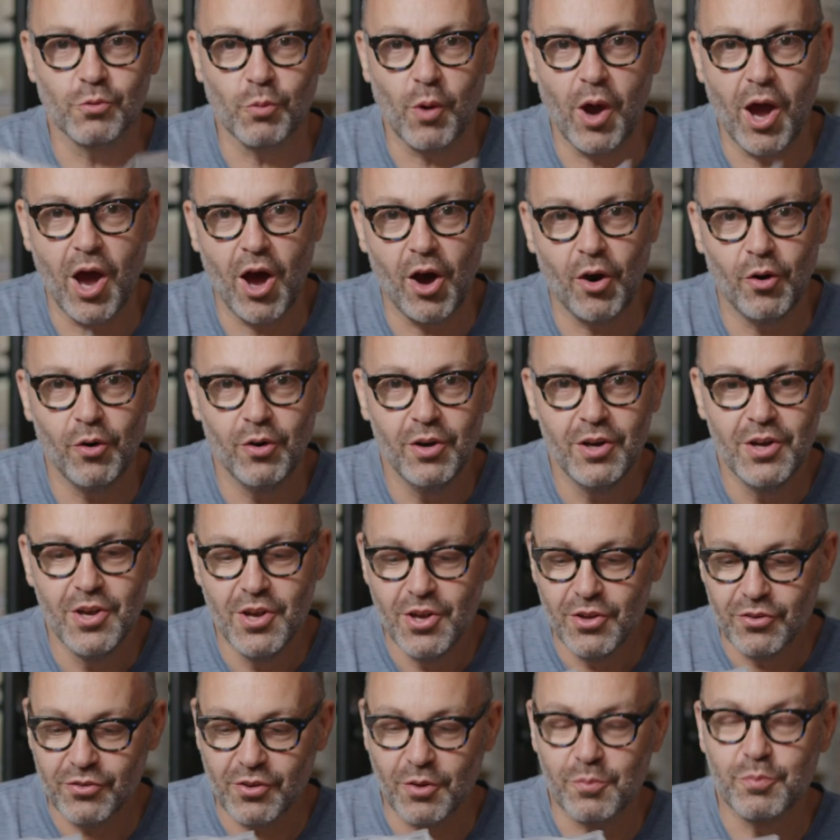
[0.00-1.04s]
well.
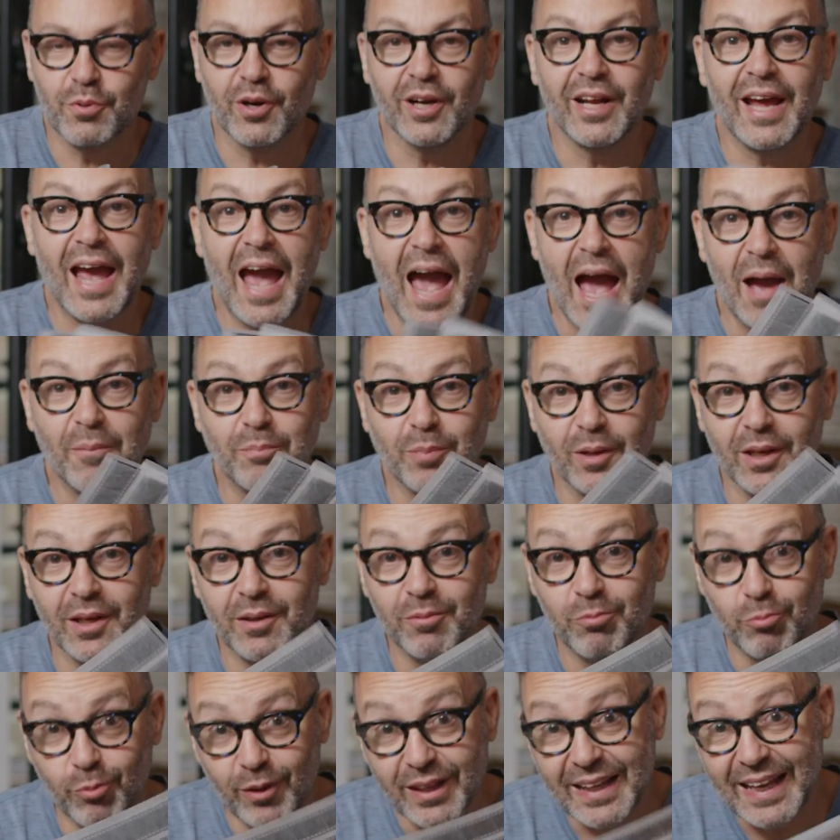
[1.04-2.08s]
So I'm pretty happy,
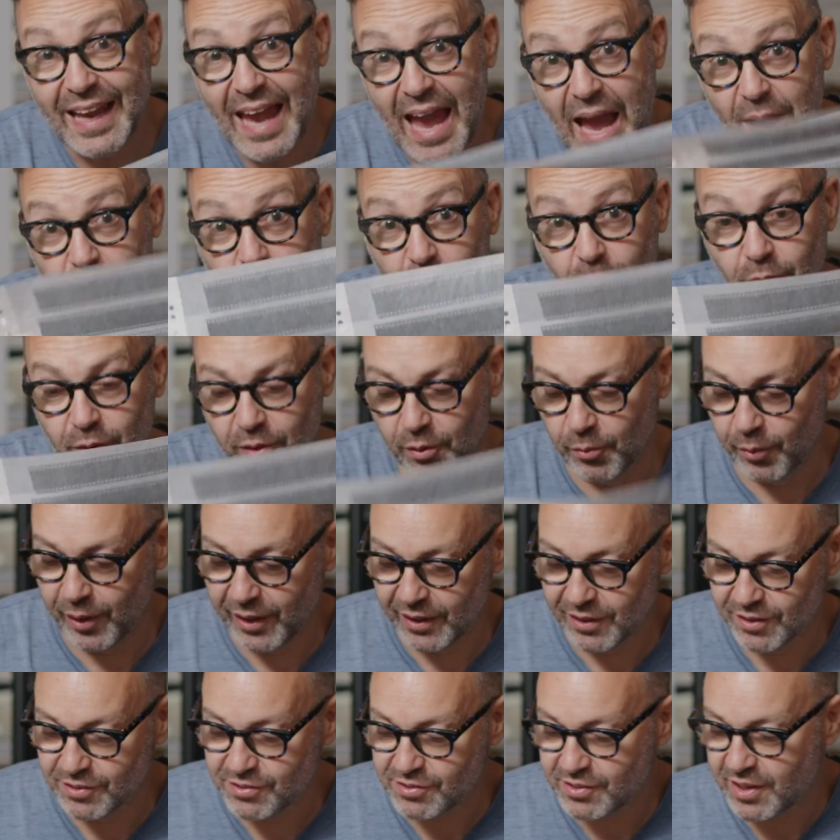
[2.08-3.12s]
really happy with the way
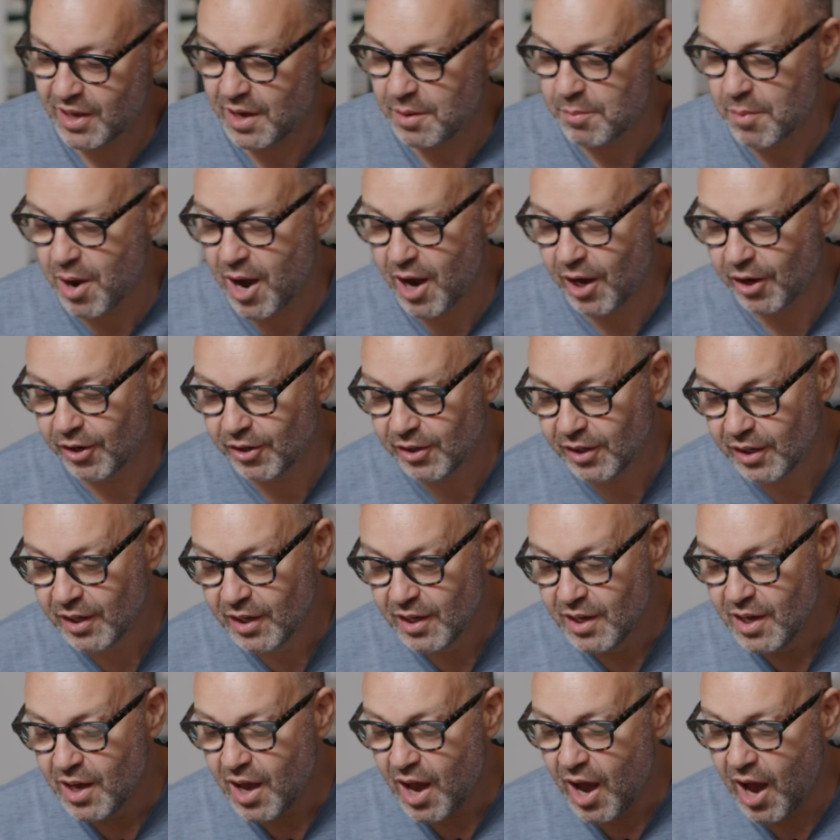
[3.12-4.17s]
this came out.
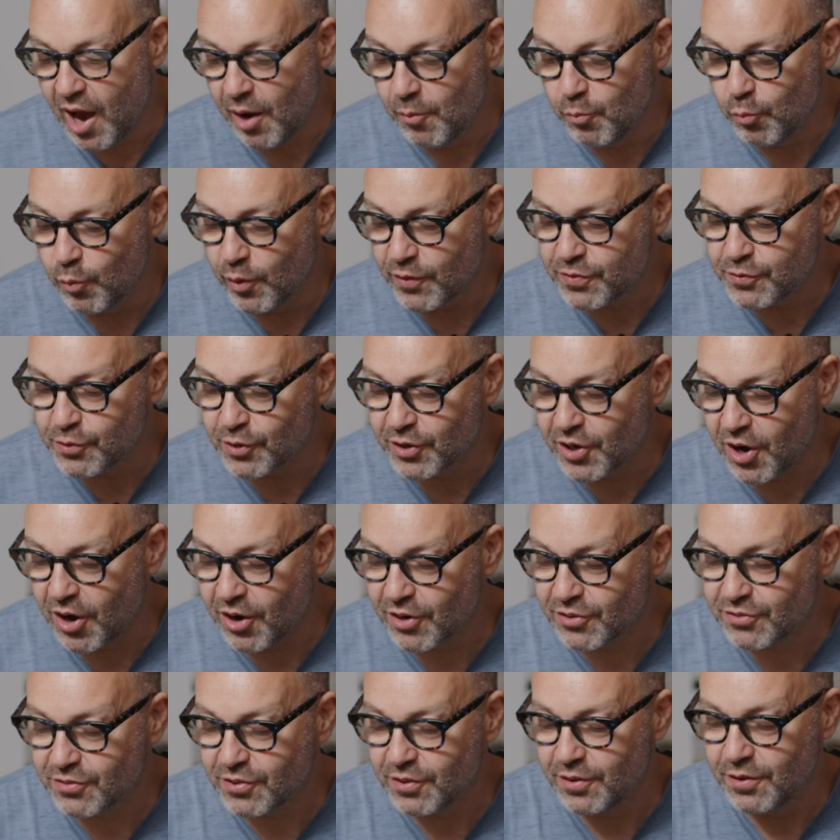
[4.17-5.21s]
With
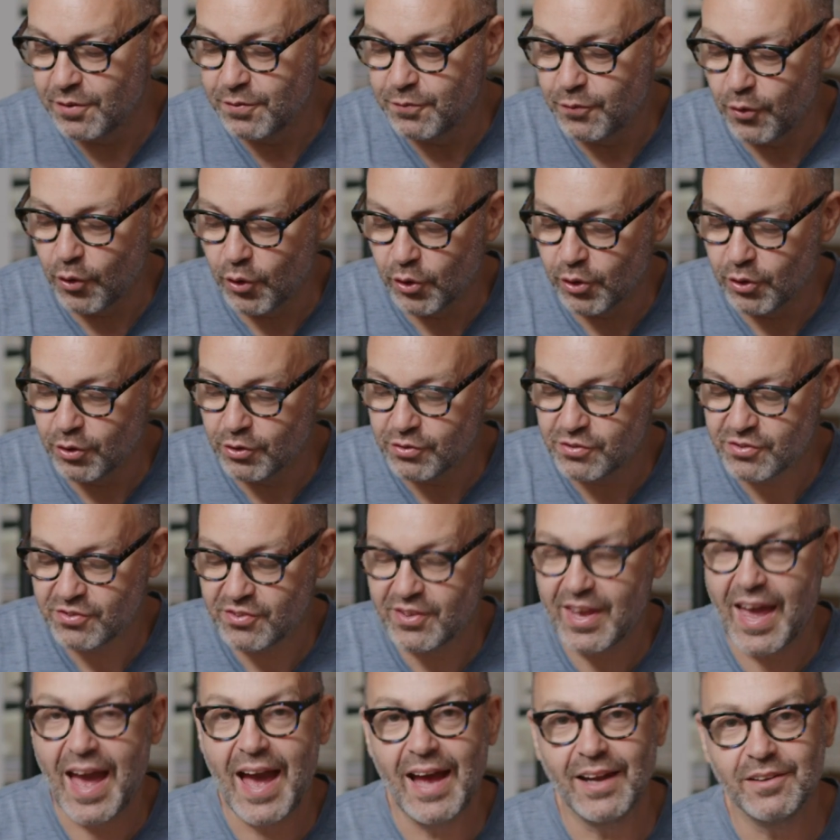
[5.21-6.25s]
regards to the photos,
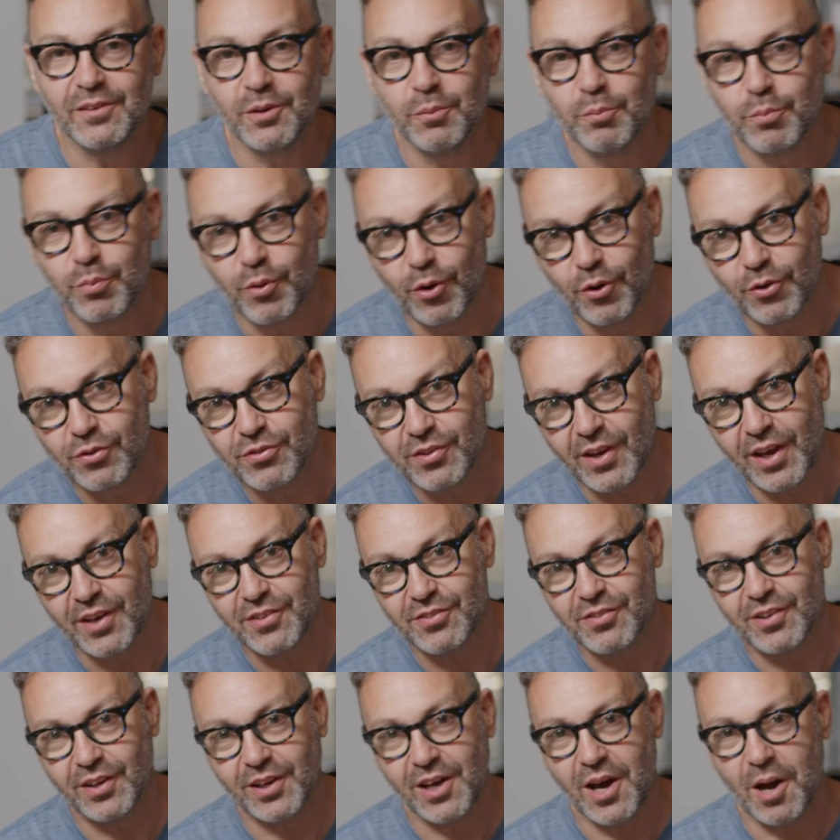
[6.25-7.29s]
scanned and
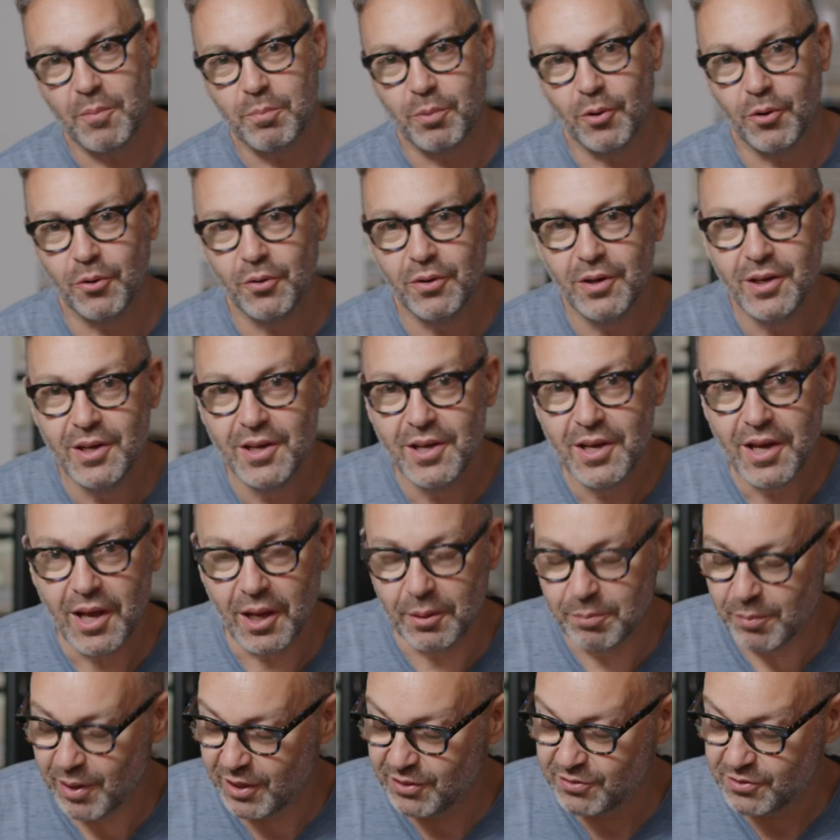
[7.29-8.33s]
processed a couple and
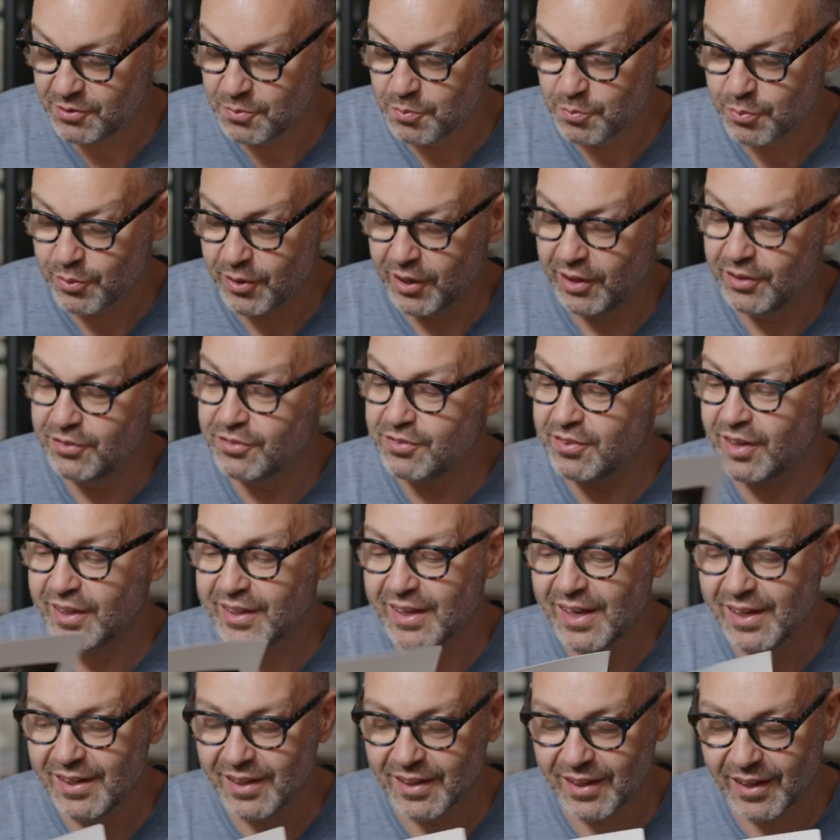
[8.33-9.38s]
made some prints. I
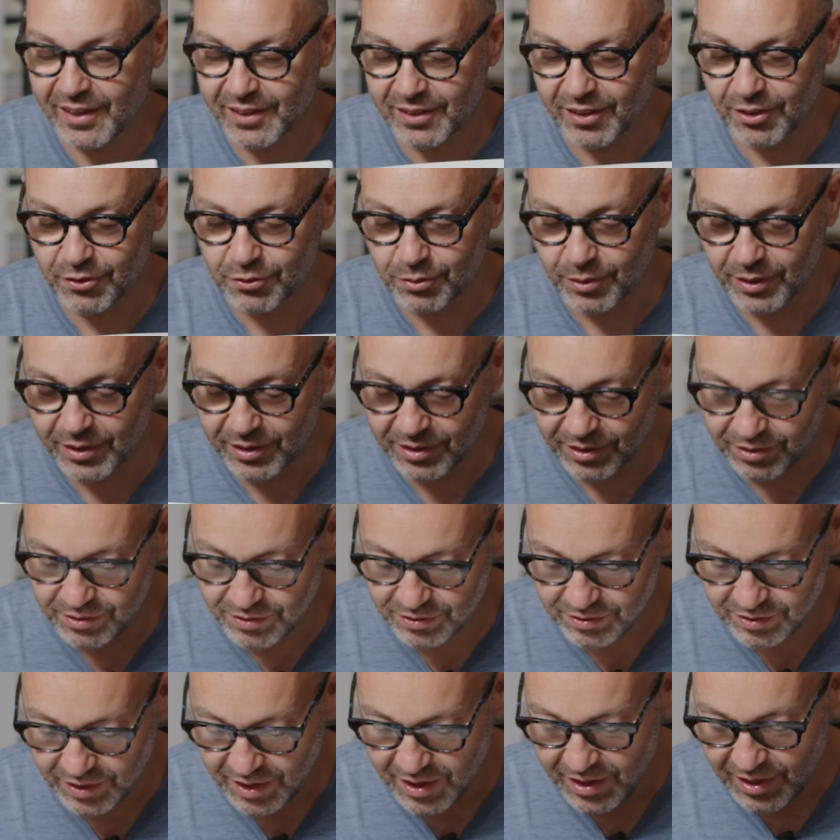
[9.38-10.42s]
kind of like this one
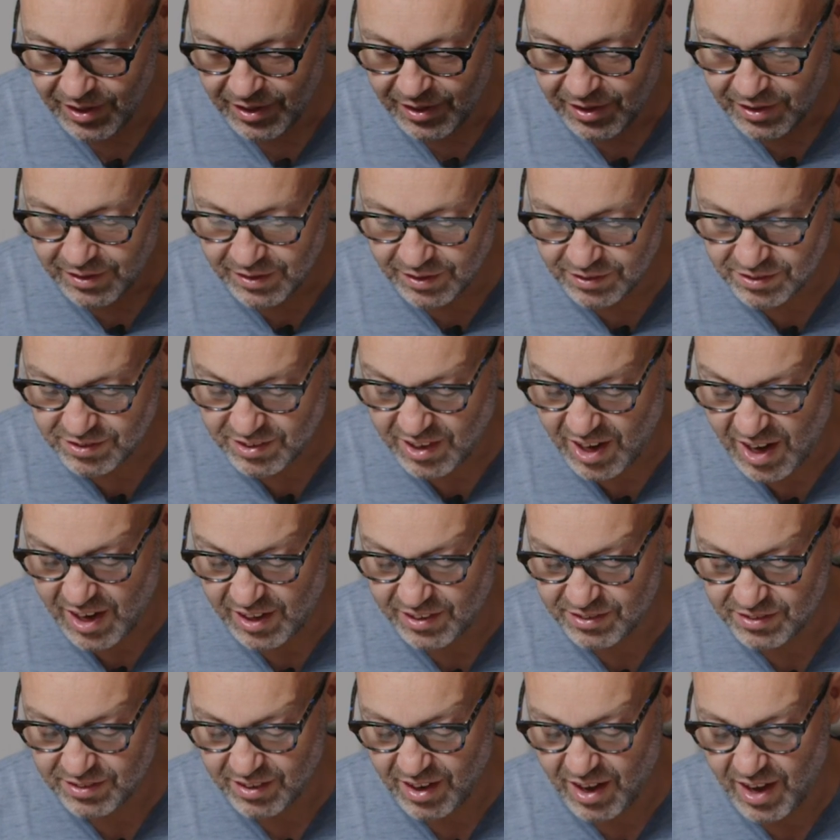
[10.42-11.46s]
because this
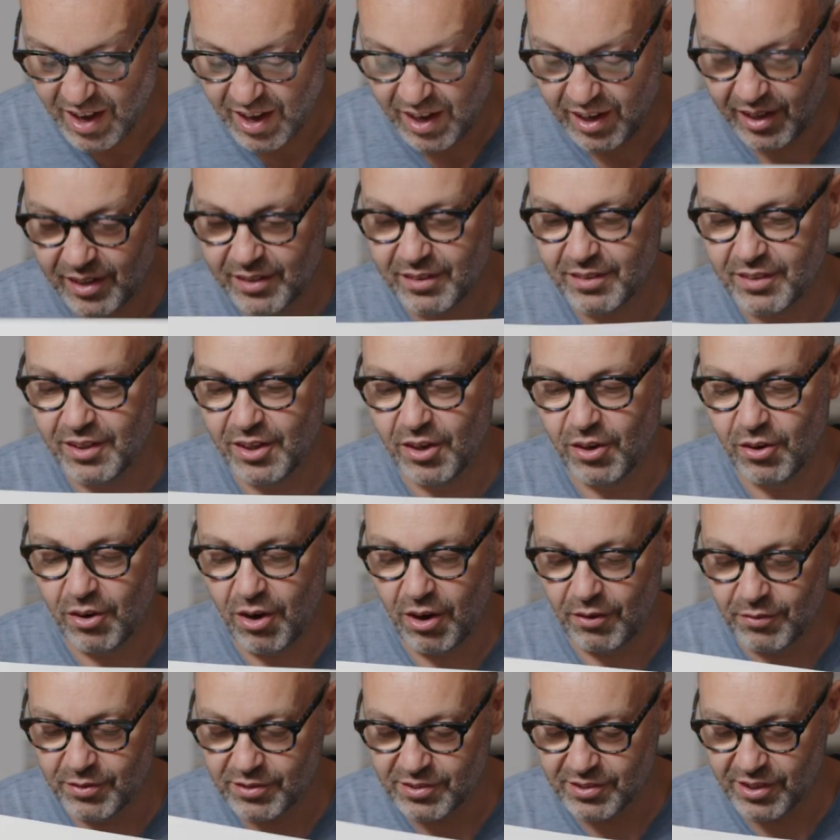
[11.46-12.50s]
guy's,
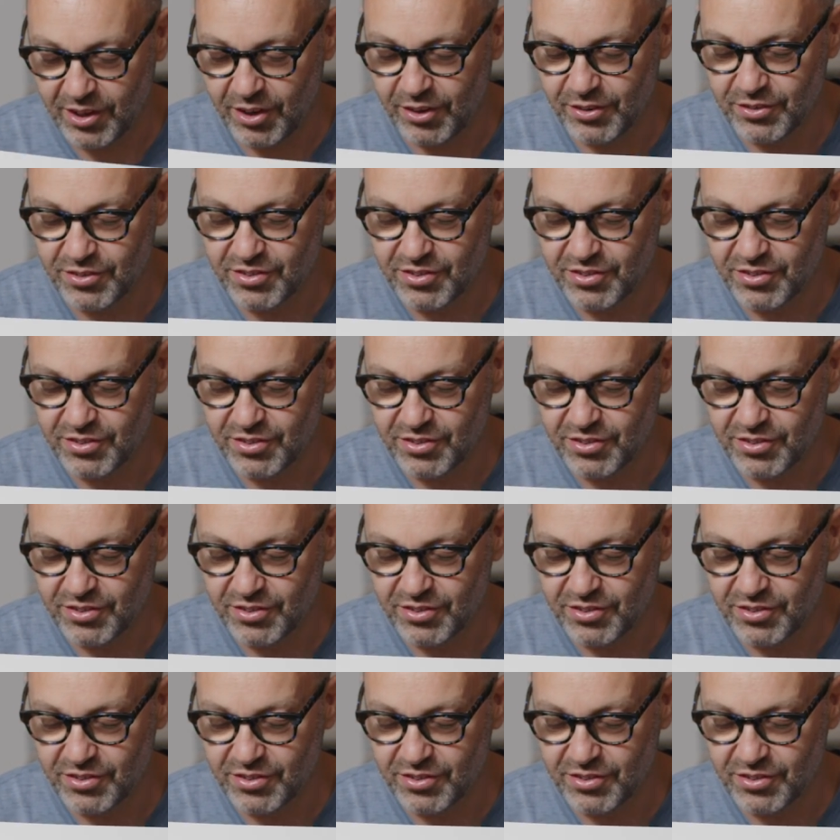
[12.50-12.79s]
obviously on